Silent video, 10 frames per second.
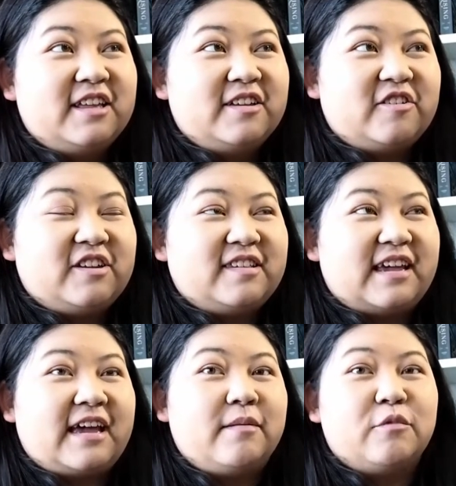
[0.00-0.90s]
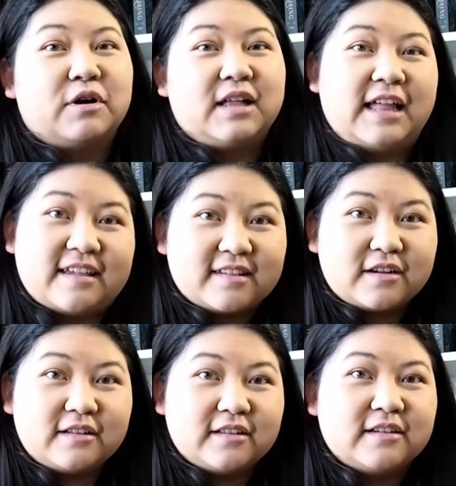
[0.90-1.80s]
she's like a more
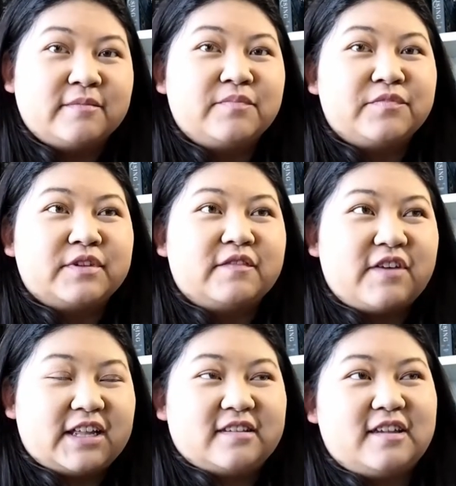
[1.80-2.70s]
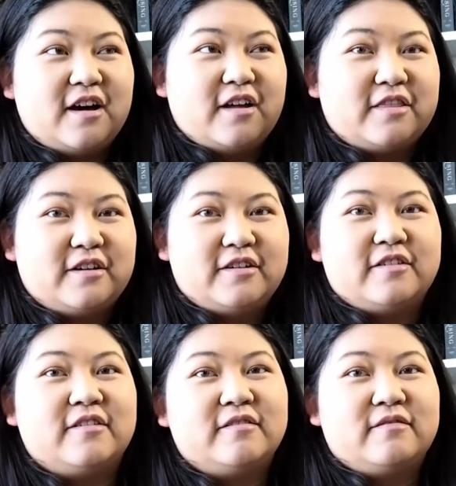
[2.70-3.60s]
classical fantasy
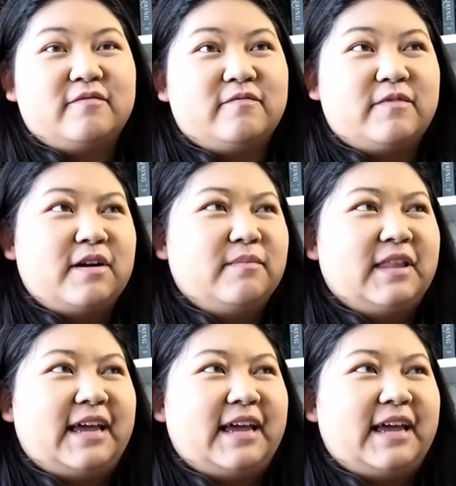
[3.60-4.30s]
authors from